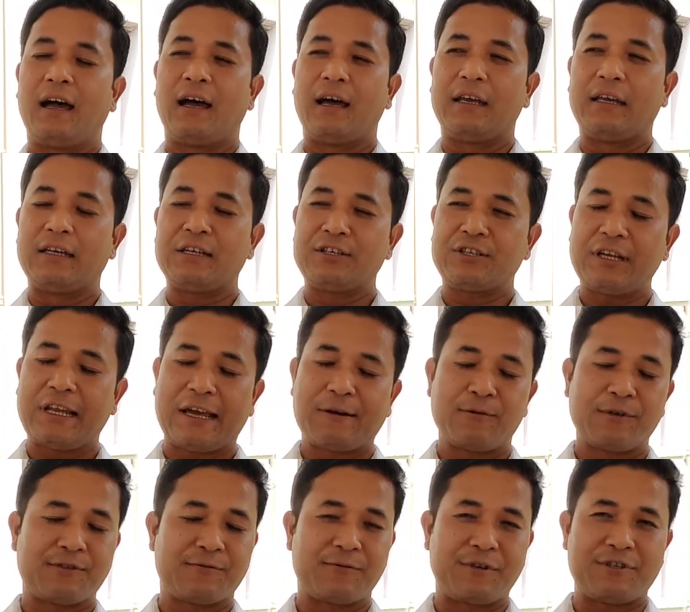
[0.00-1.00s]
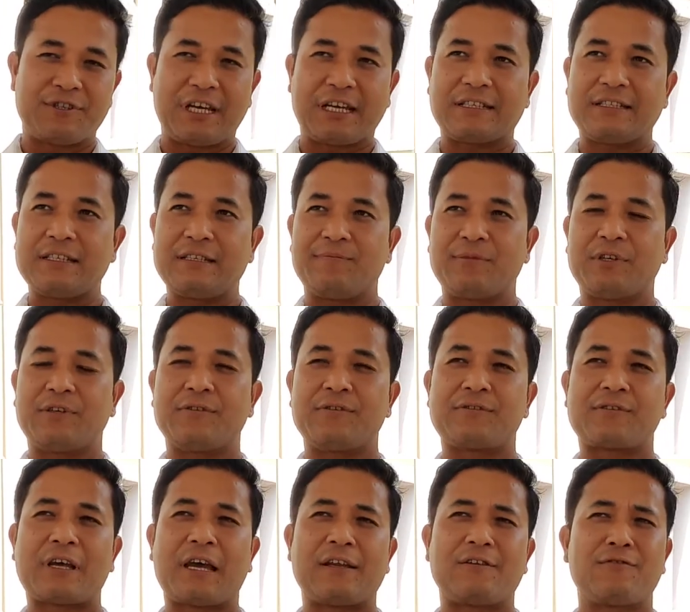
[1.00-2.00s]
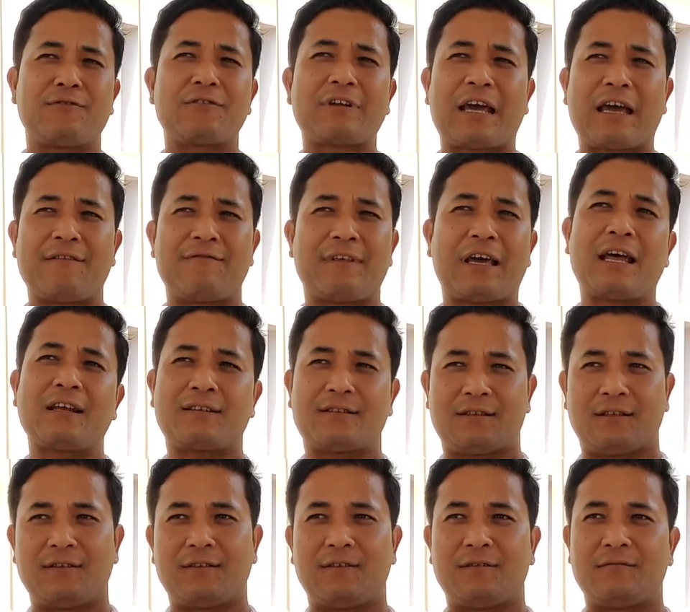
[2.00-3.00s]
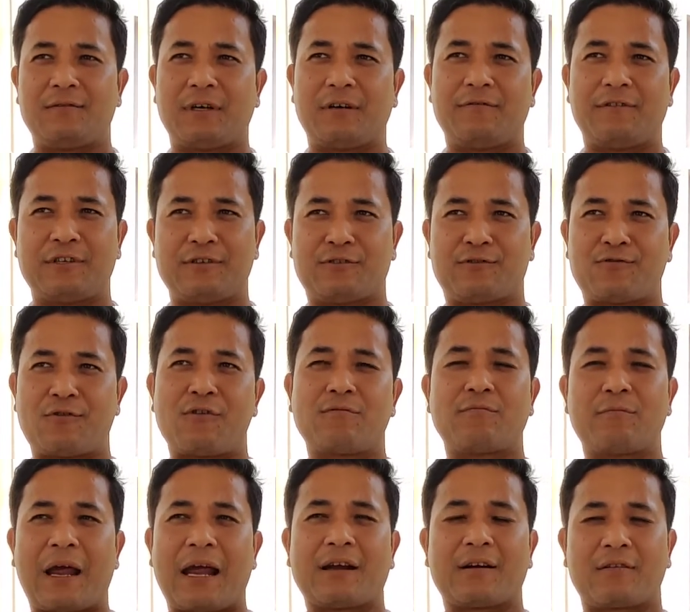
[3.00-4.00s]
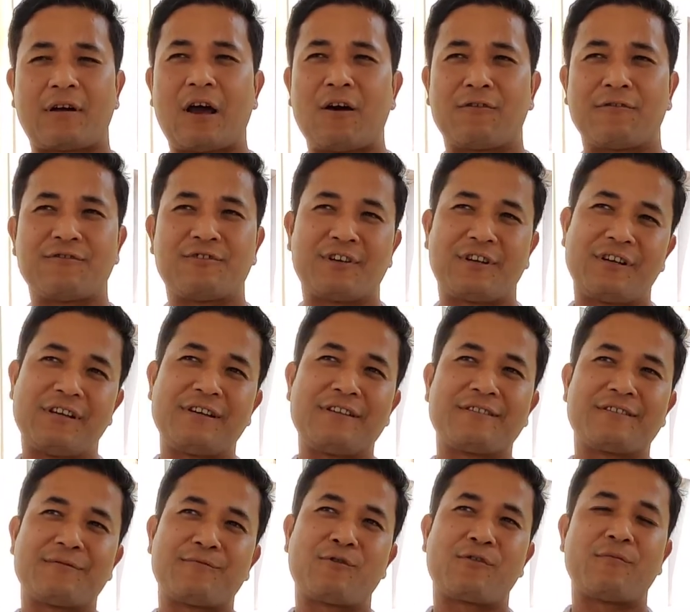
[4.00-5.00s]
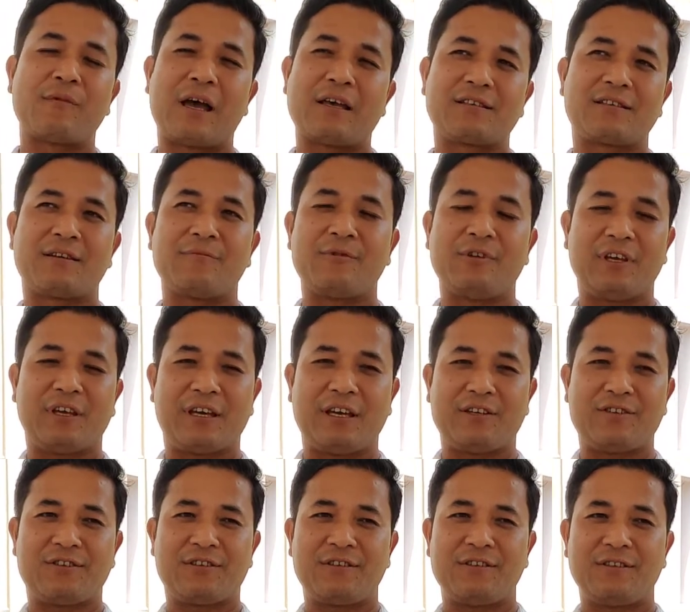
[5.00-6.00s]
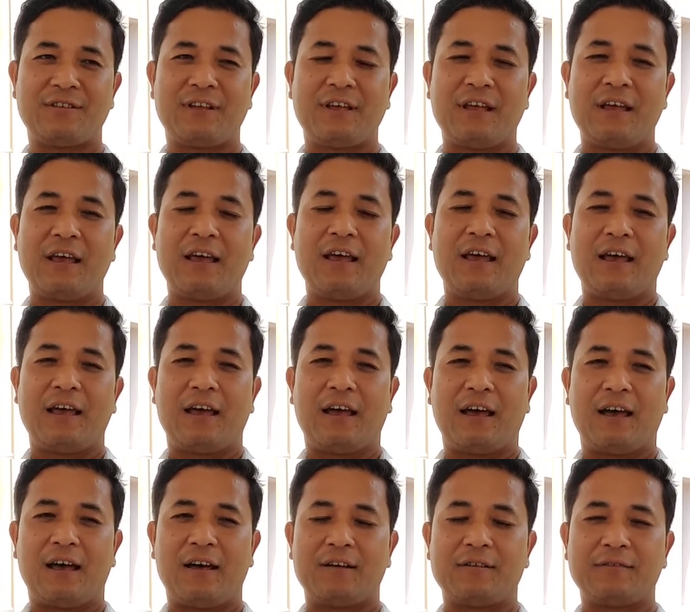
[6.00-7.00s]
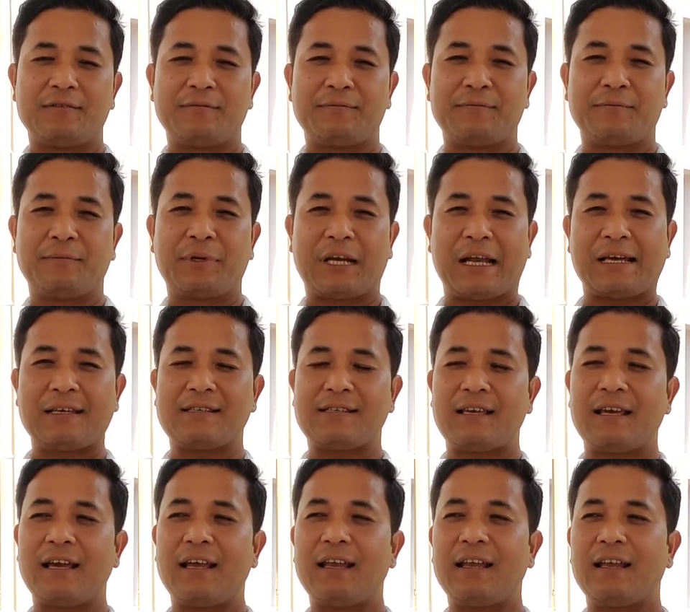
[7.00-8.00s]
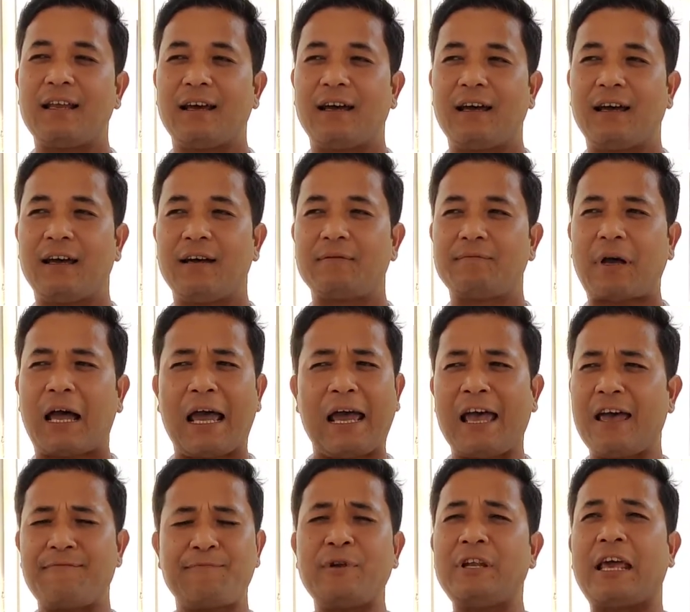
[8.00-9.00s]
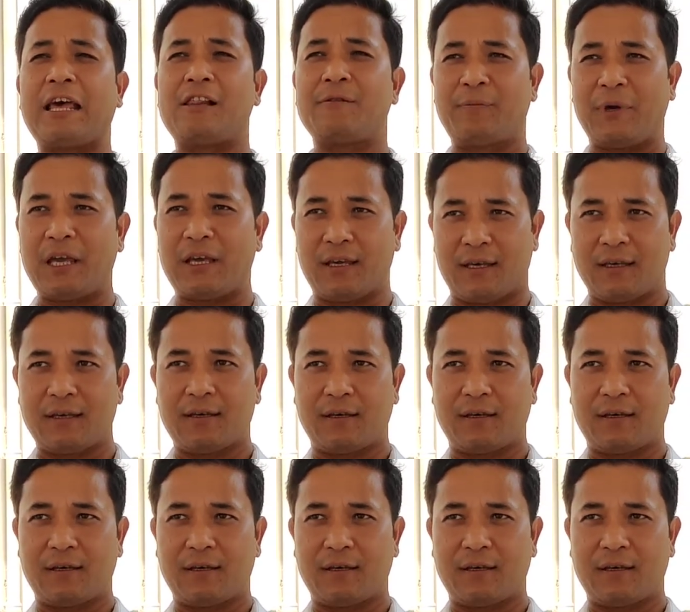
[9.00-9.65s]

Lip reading: Initially, I was rejected because I don't have that, a very strong background of journalism or mass communication. But I said I have been helping